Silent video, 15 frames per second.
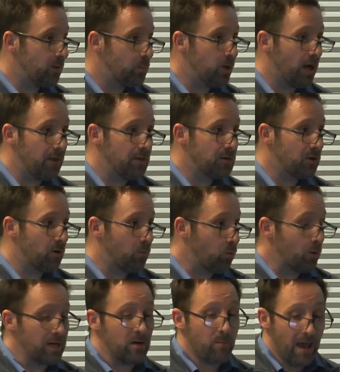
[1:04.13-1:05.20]
applied the term
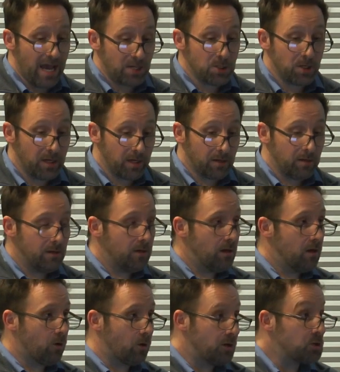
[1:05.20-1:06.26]
reimagining
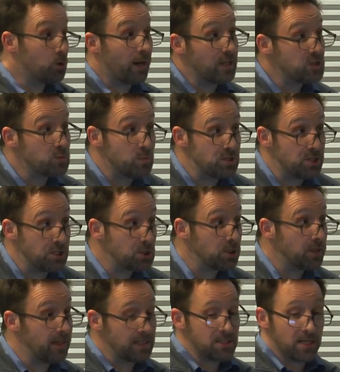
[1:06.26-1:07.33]
or a
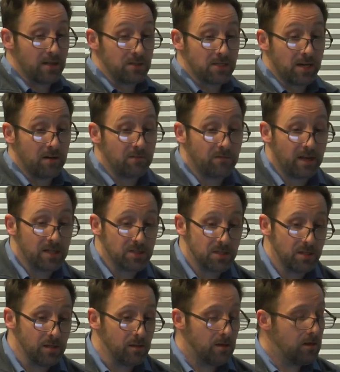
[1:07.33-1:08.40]
transposition. That sounds kind of
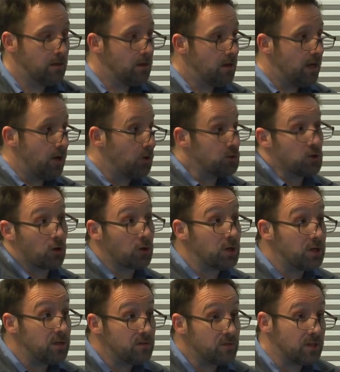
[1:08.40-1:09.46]
fancy. An
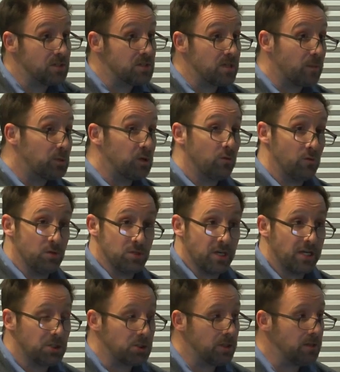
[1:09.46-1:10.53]
alternative
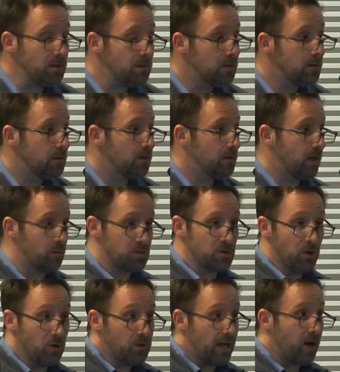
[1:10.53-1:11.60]
conceptualization that was
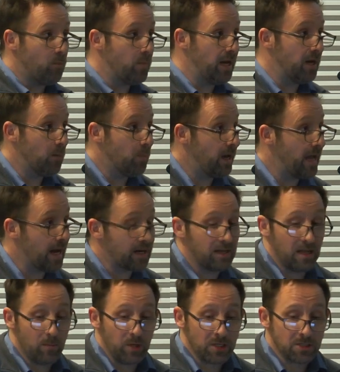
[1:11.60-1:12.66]
no doubt made up by
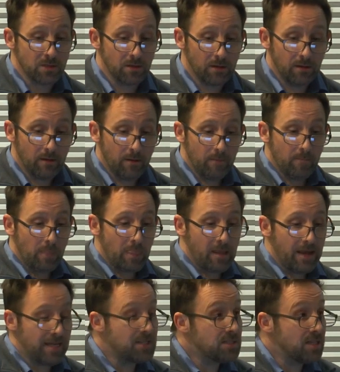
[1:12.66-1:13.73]
academics.
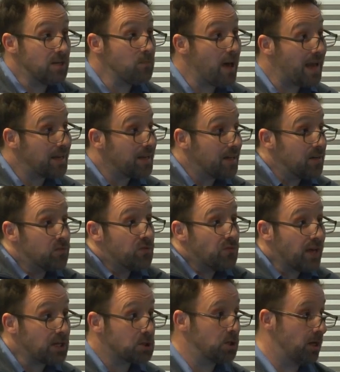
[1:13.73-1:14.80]
A cinematic
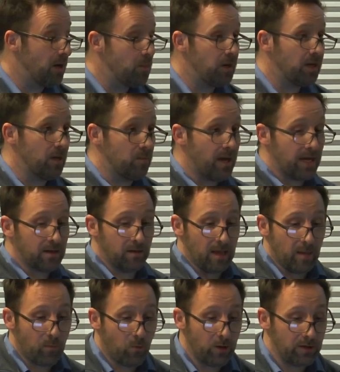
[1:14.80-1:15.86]
infection. I'm going to get back to
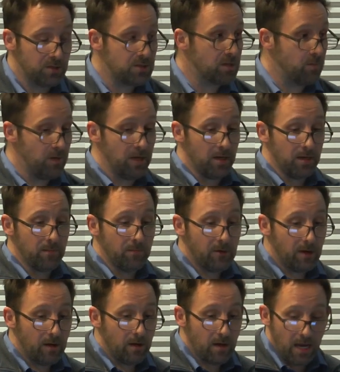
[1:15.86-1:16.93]
that point in just a minute.
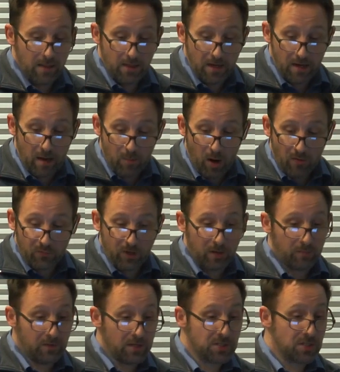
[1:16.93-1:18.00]
And then I'm
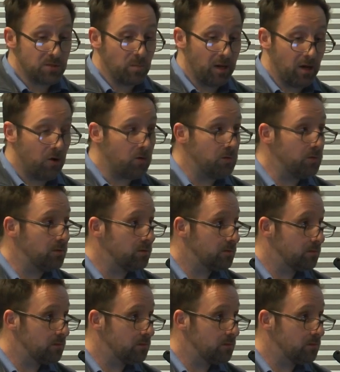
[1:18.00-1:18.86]
offering this as my own